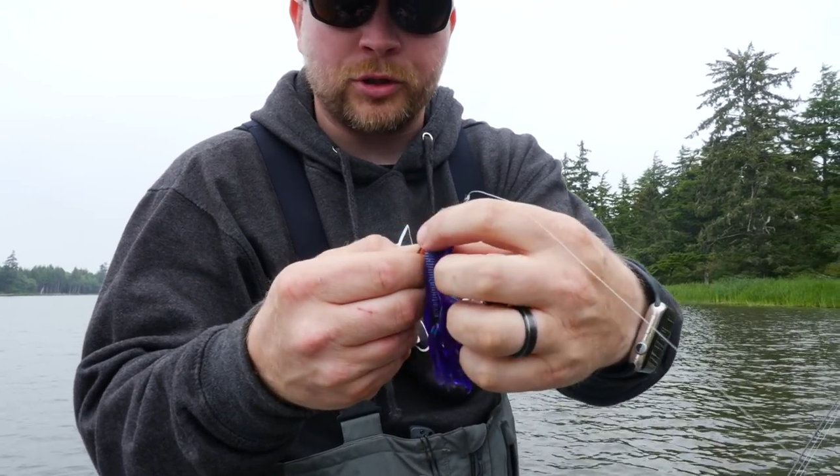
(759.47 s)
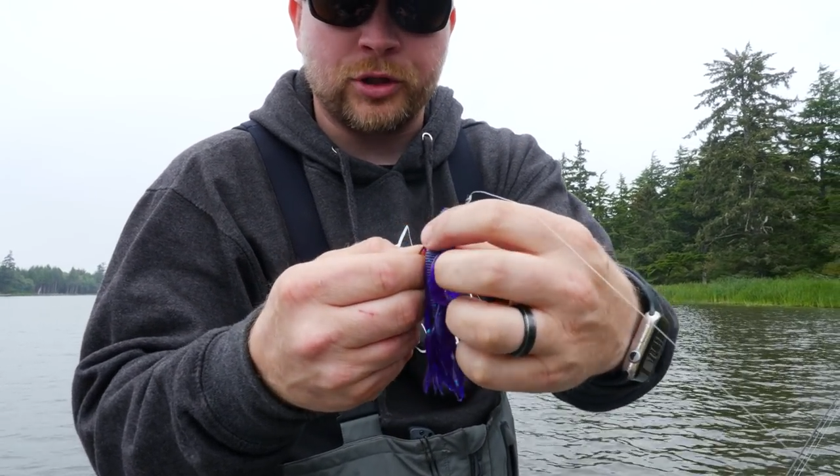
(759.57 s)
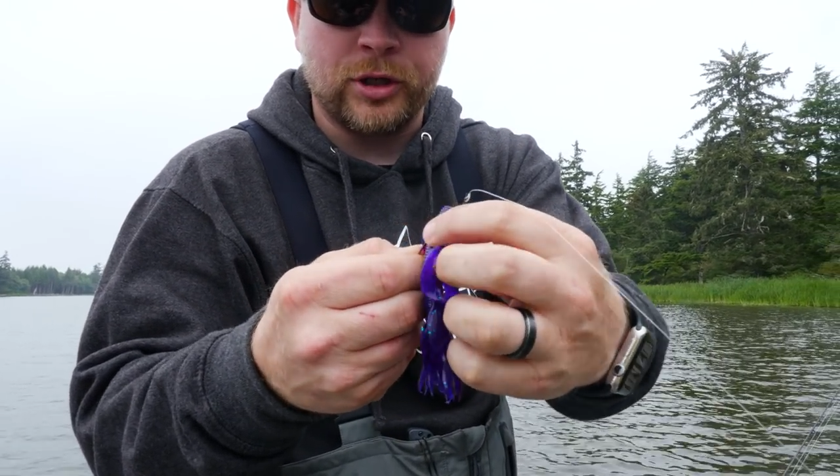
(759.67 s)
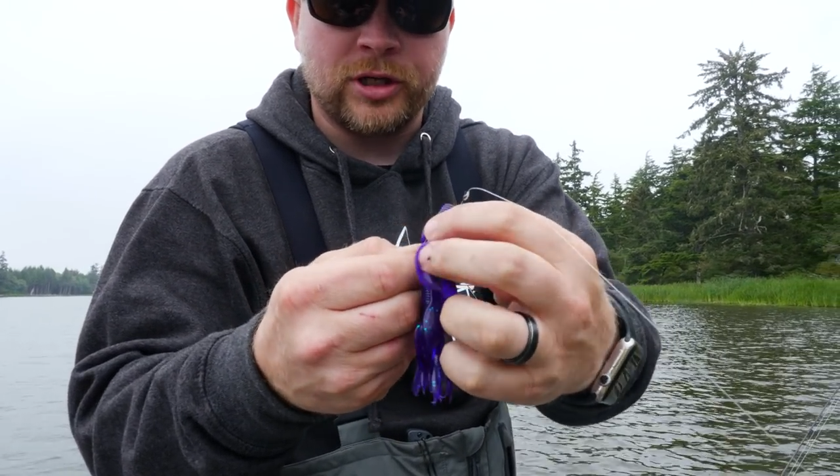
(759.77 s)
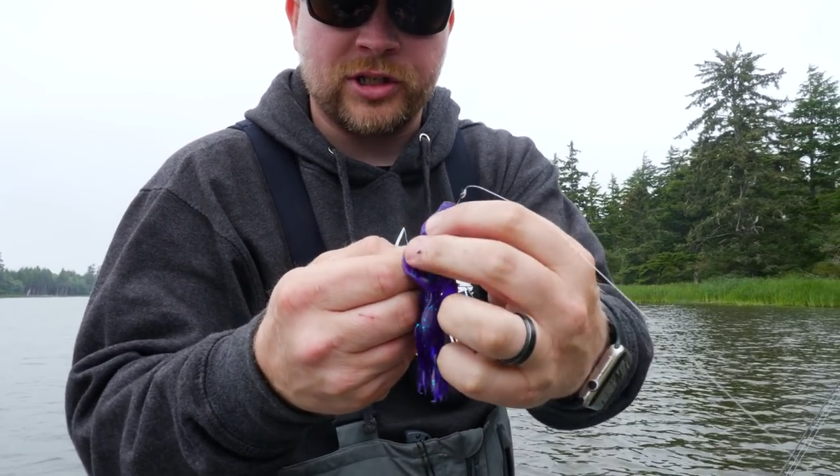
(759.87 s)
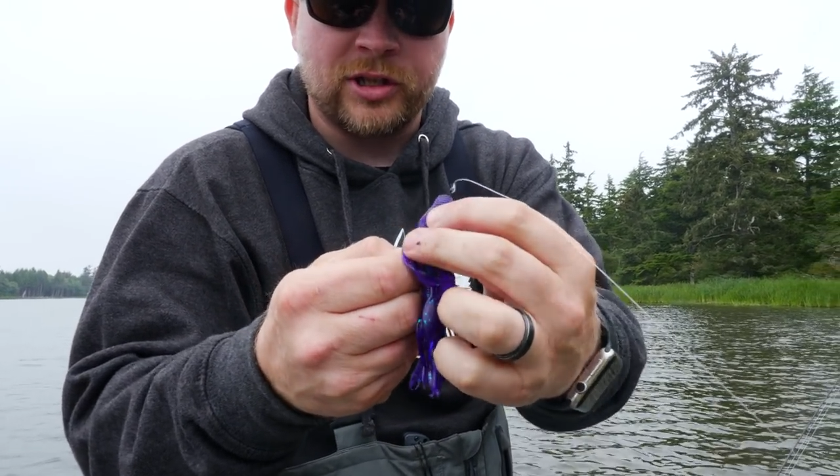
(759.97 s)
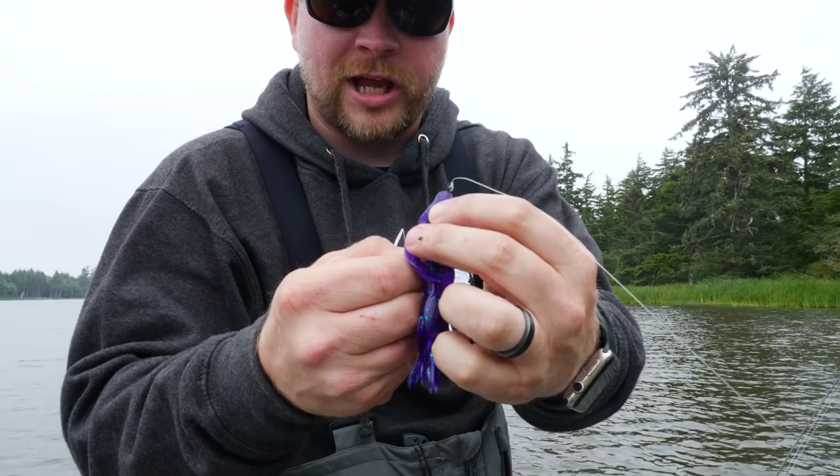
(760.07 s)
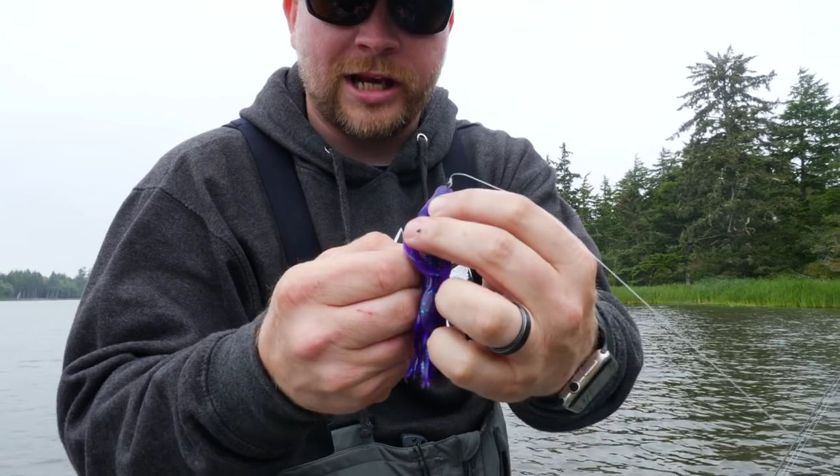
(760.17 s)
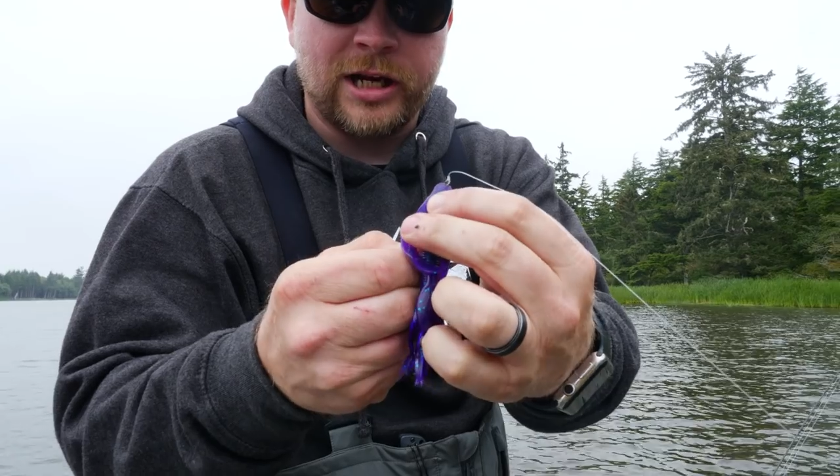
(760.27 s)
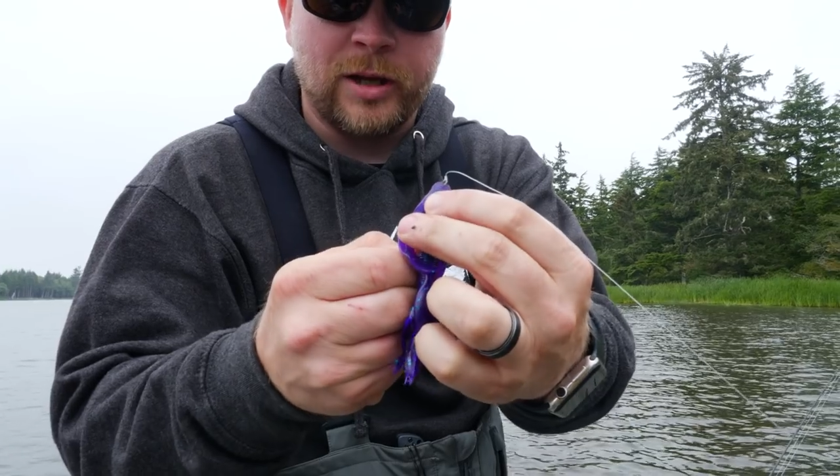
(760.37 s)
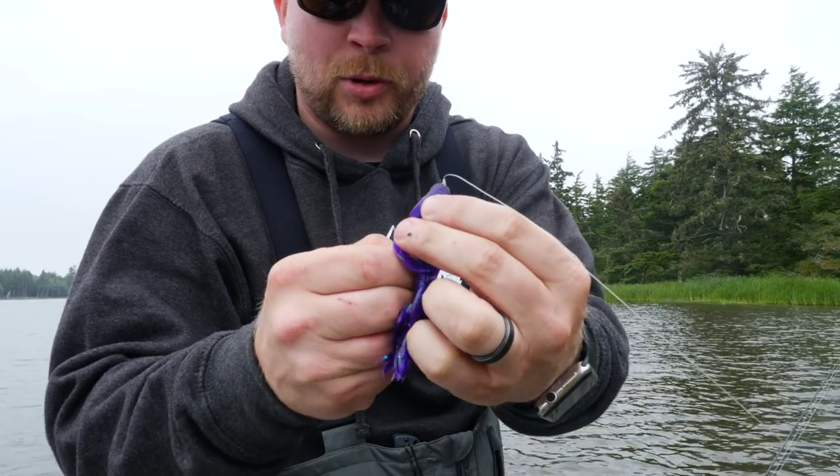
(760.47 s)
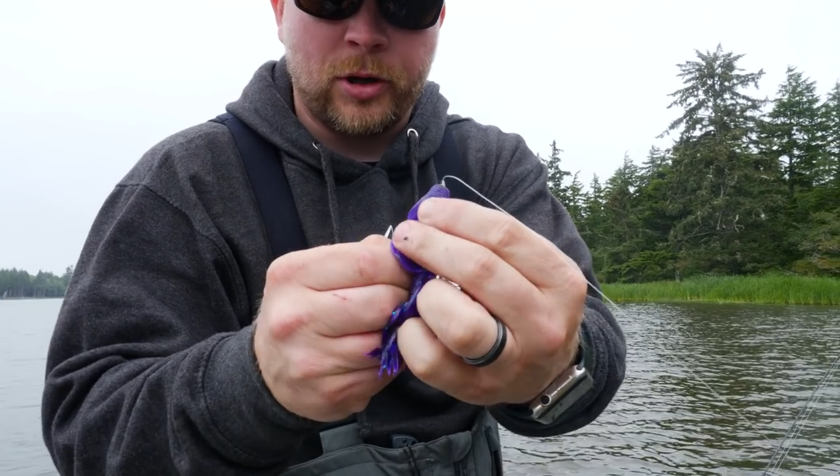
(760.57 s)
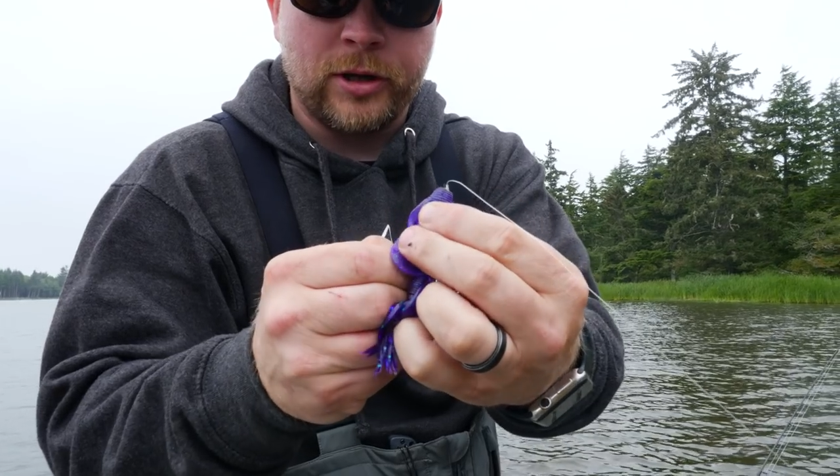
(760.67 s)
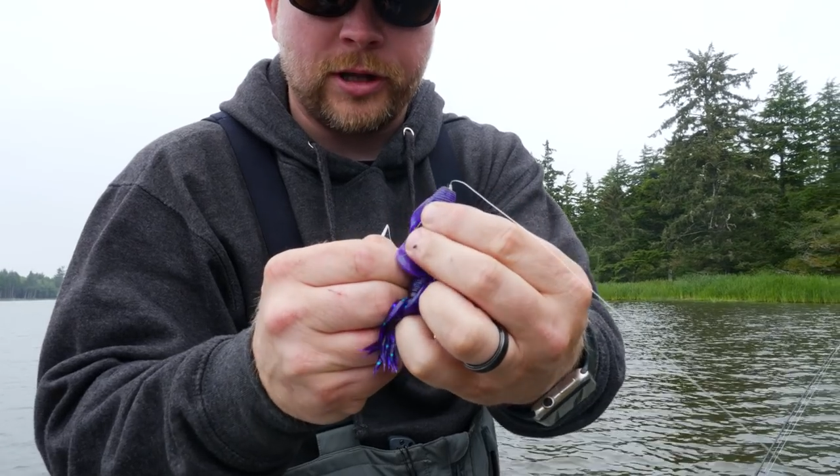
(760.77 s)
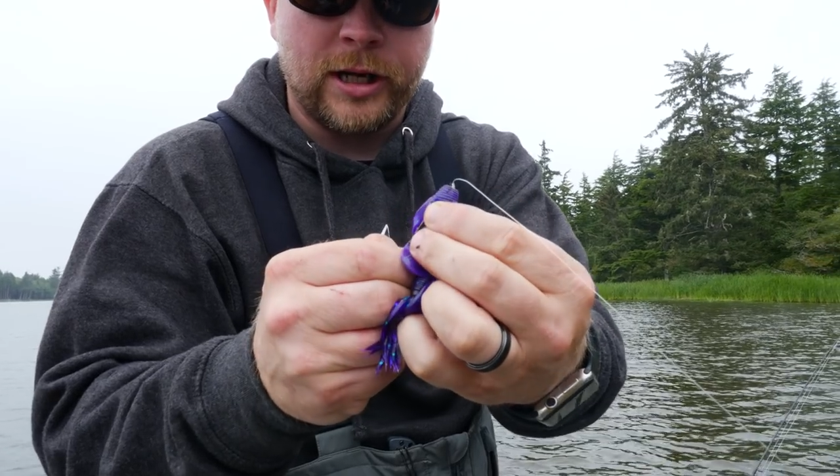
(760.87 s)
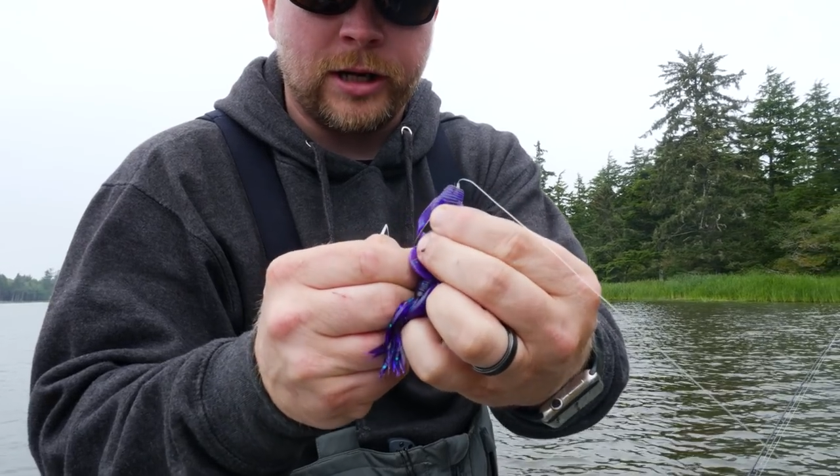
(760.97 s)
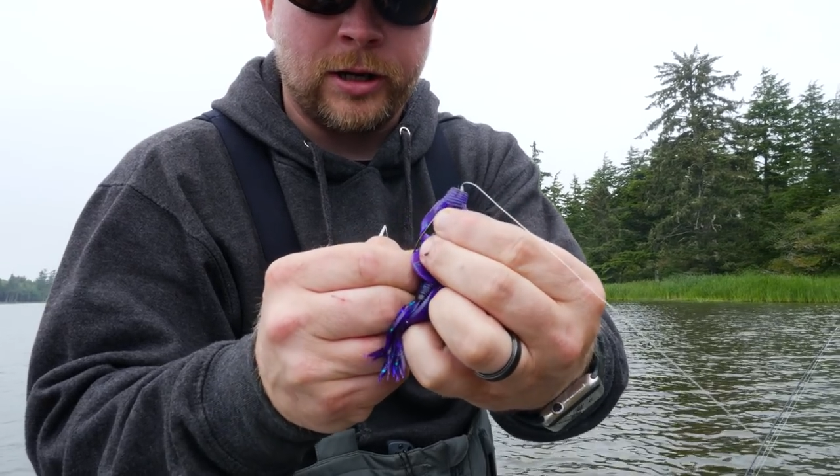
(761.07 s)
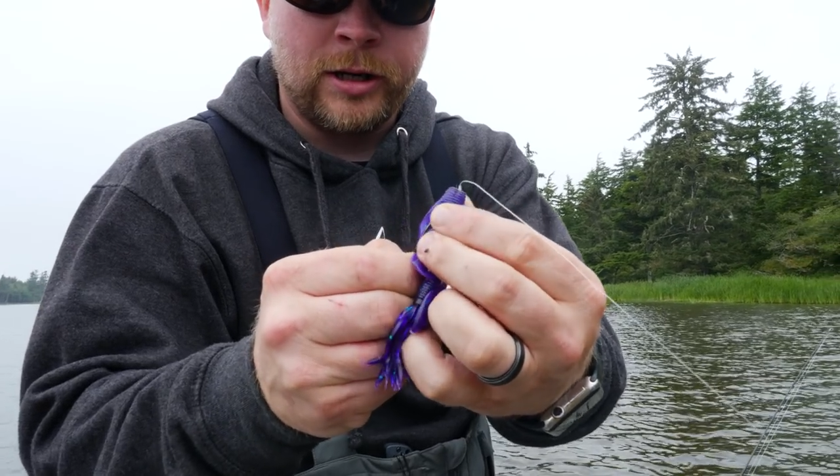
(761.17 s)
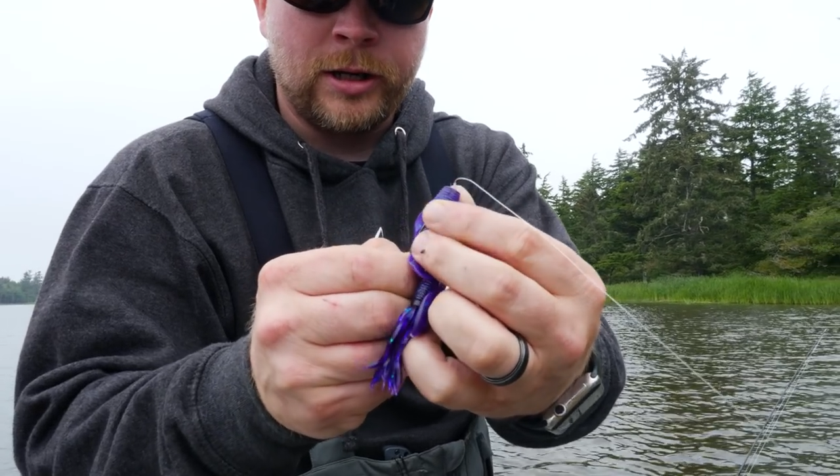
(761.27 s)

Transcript: So you're gonna slide it up onto there,